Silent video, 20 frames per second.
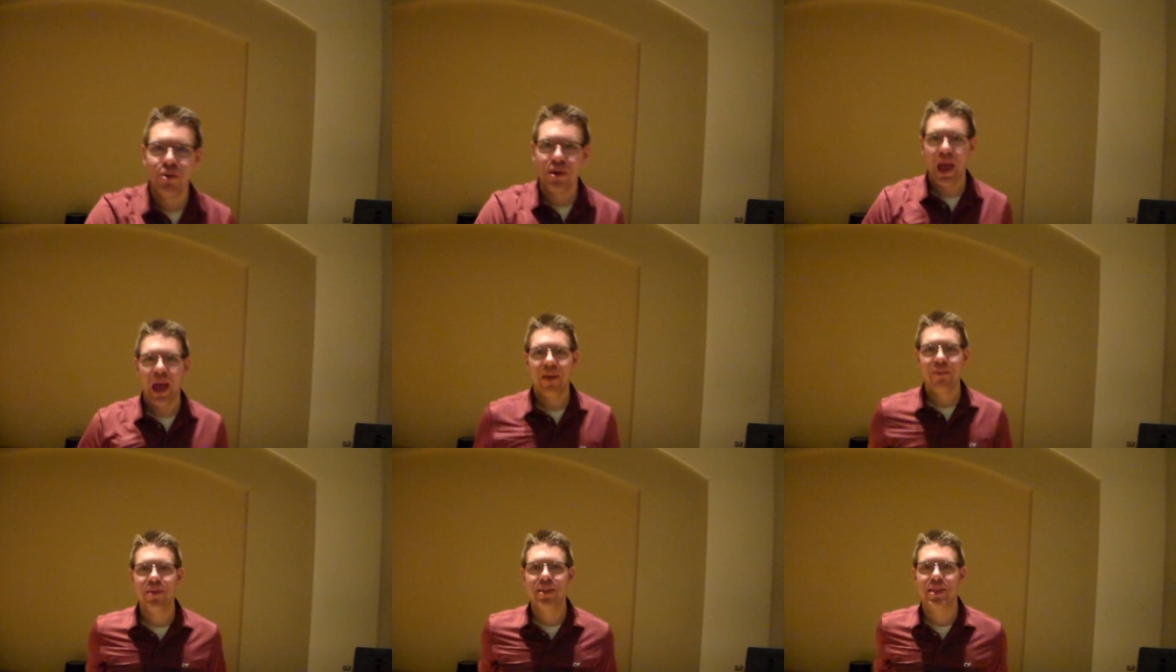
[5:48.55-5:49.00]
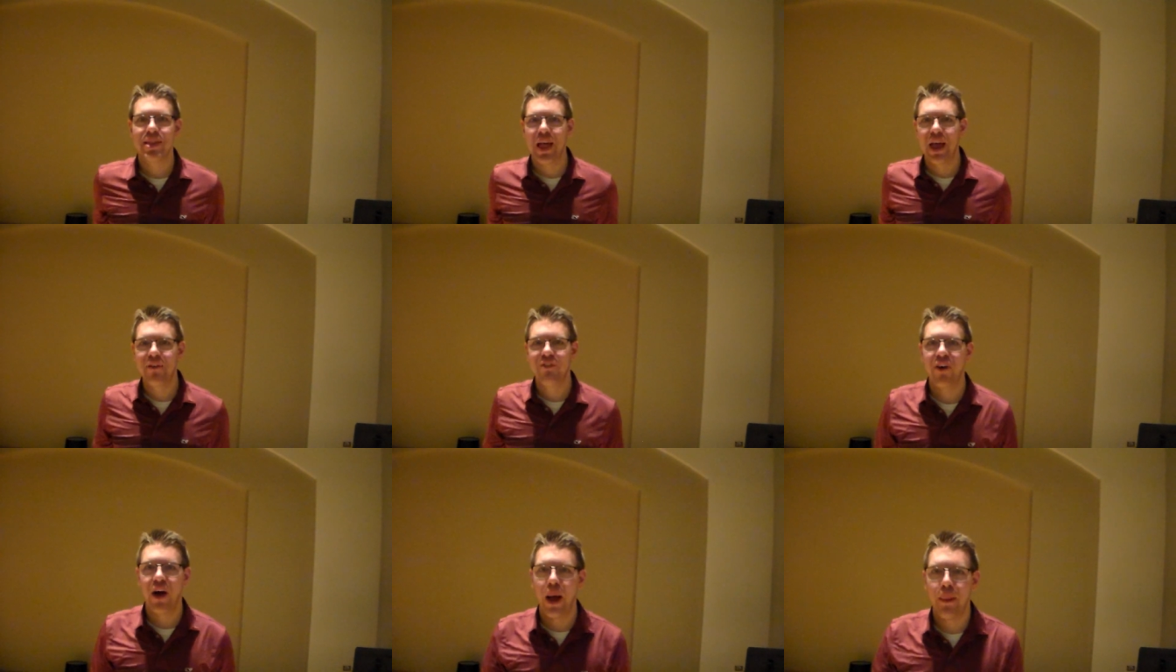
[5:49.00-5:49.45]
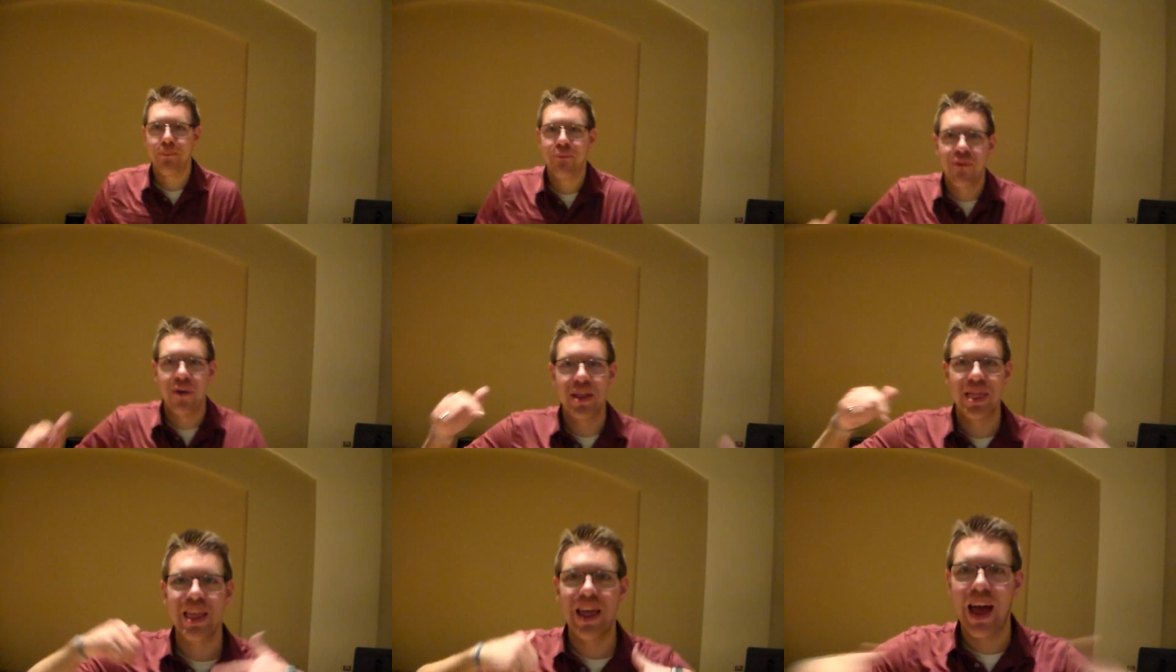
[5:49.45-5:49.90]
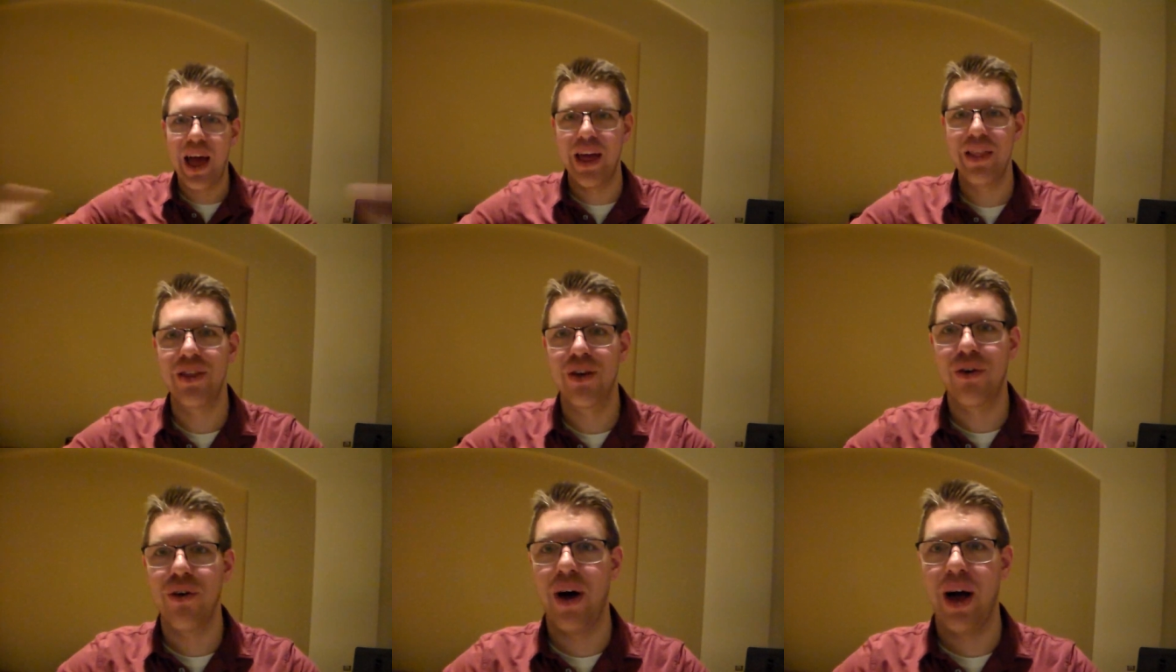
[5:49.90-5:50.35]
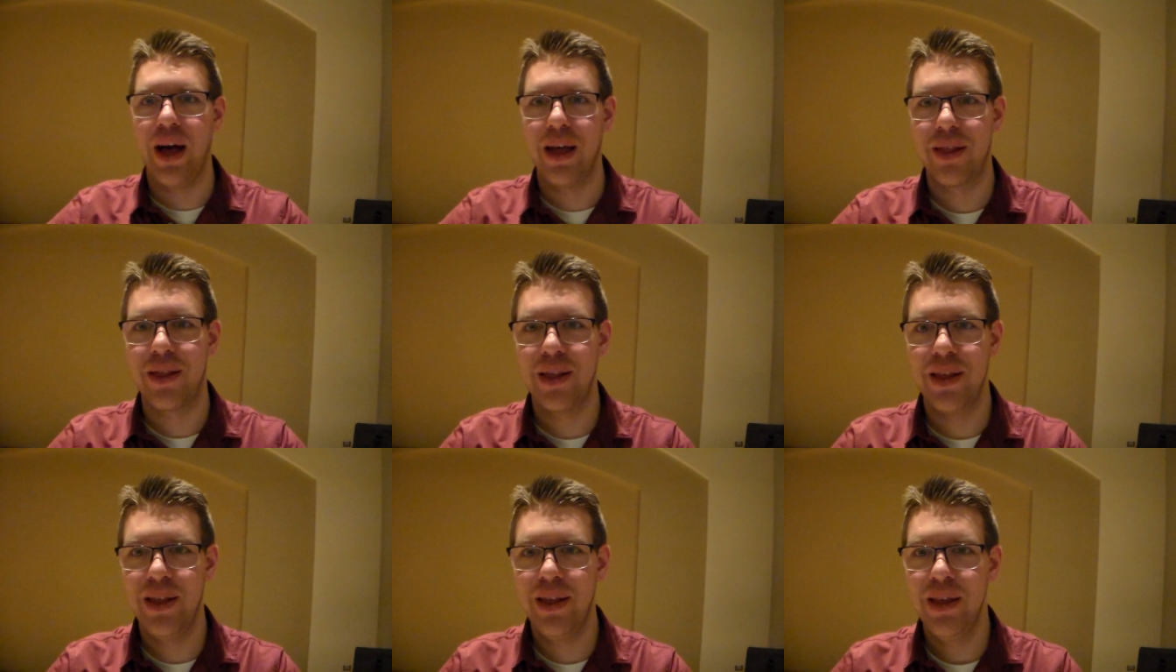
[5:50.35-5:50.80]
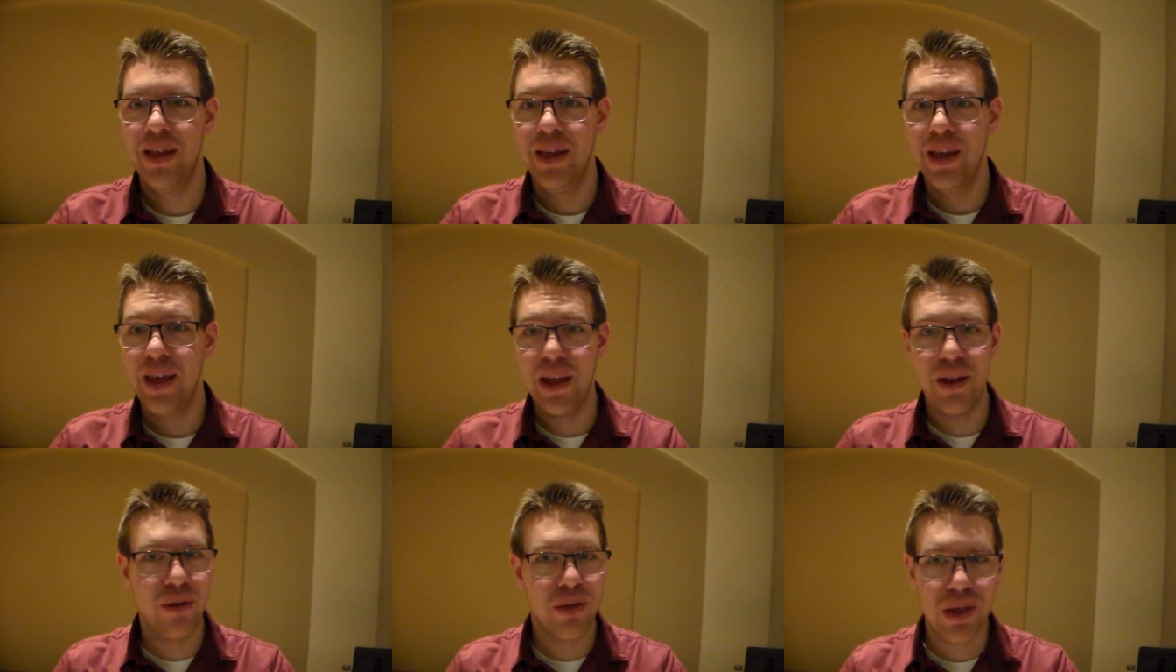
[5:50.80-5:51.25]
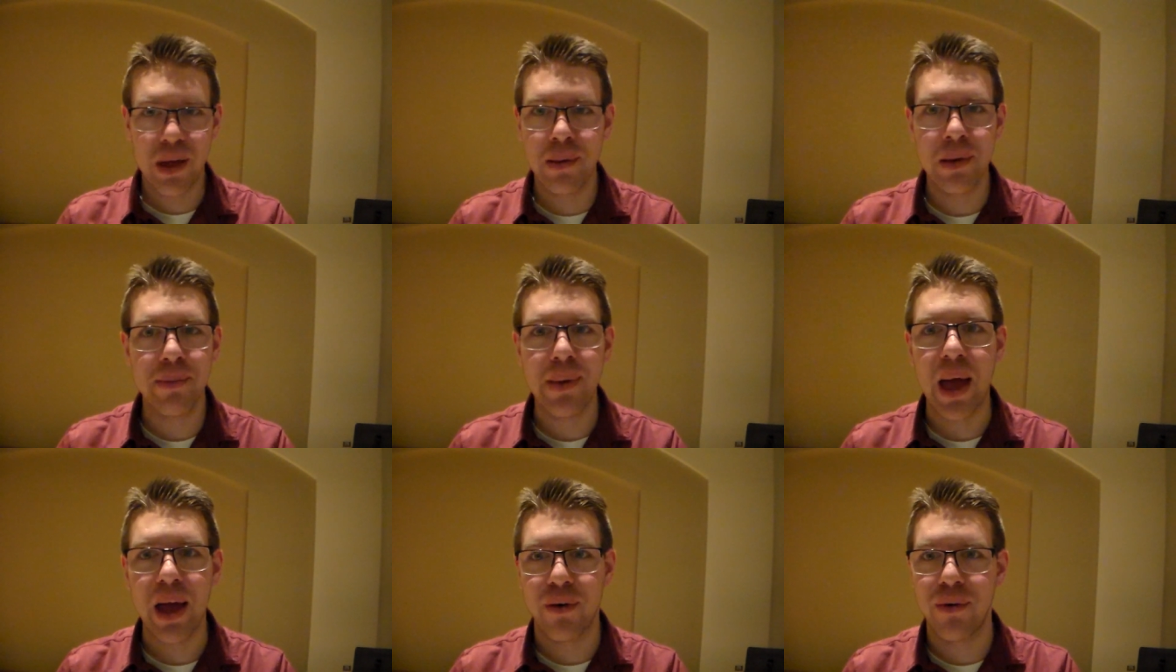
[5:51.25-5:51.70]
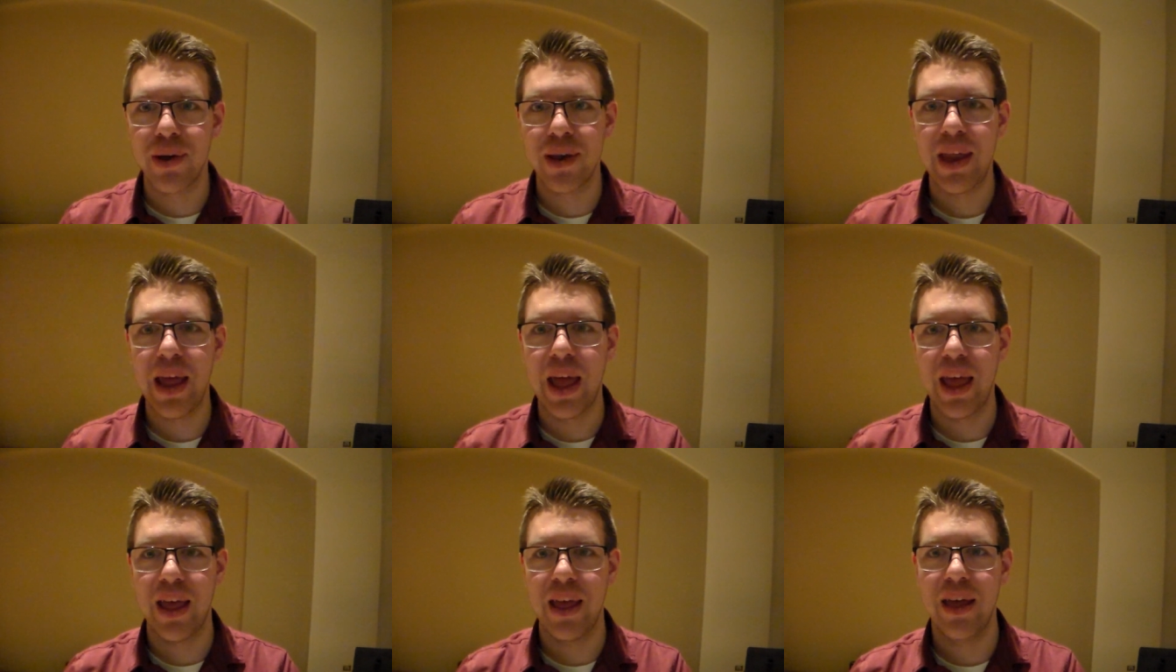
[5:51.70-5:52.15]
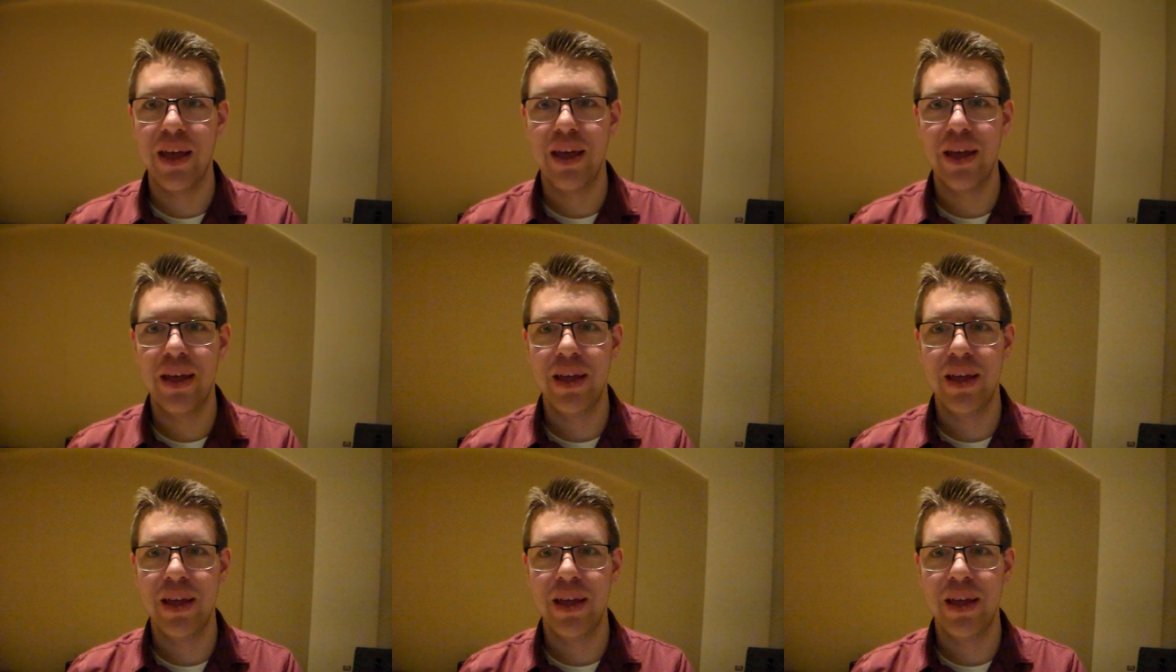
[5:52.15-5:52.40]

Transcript: who gave his life up for us on the cross and who's coming back one day.